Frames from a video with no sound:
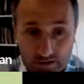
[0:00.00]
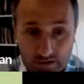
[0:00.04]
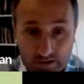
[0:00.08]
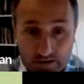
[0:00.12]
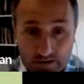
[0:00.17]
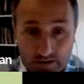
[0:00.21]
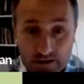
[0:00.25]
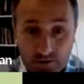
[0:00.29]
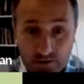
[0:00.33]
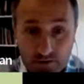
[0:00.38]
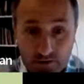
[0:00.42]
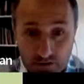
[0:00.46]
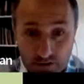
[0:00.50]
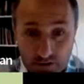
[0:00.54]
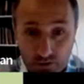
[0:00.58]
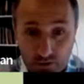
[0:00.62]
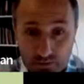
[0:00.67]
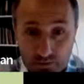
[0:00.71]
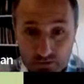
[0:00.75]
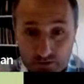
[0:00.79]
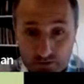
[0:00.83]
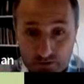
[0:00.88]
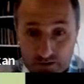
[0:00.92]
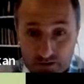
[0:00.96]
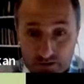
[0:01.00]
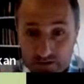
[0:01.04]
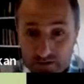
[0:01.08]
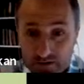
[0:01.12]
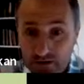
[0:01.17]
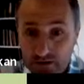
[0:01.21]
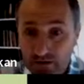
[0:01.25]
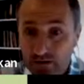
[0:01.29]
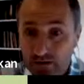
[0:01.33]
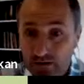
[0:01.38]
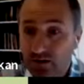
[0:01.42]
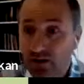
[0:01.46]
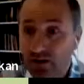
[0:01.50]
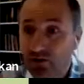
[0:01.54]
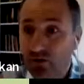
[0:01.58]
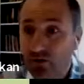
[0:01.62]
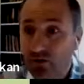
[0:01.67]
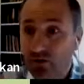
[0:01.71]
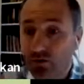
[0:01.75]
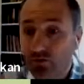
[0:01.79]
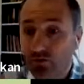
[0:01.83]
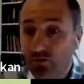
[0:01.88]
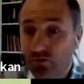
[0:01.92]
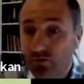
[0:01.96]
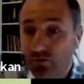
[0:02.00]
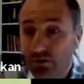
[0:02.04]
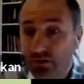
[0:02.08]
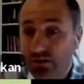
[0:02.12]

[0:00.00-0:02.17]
and developed a theory of